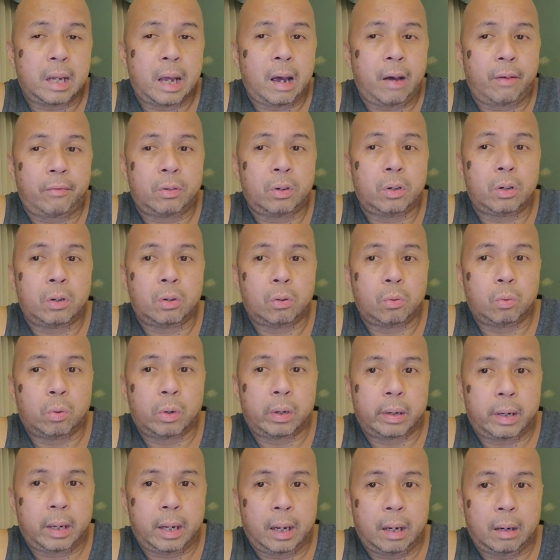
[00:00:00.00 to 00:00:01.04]
after you
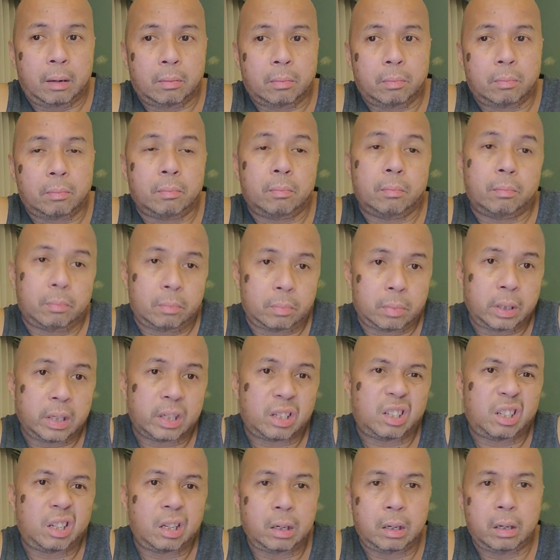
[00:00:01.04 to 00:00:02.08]
work out,
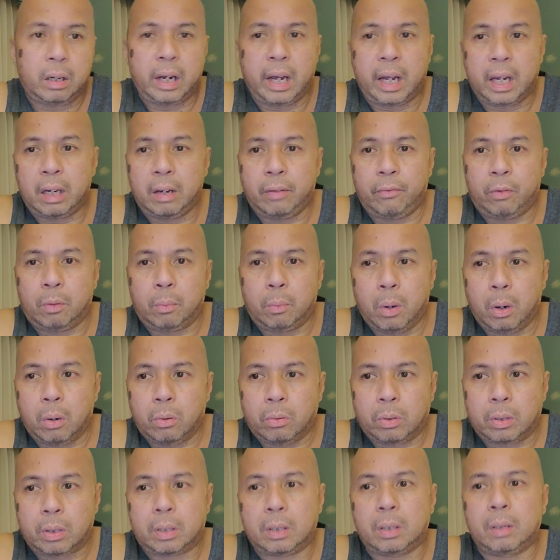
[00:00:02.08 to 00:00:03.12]
60 to 90 for
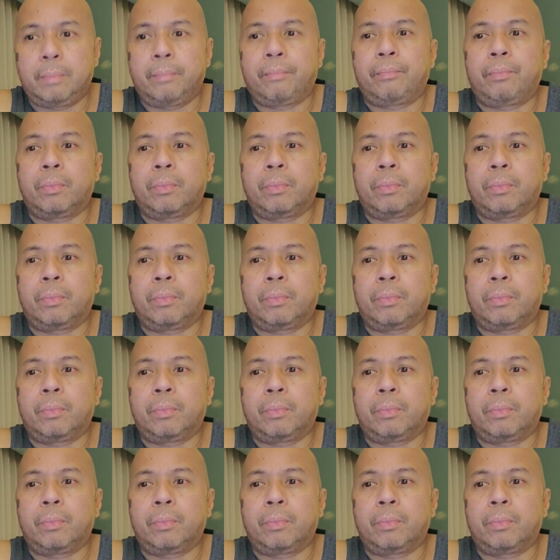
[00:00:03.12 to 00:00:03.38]
most.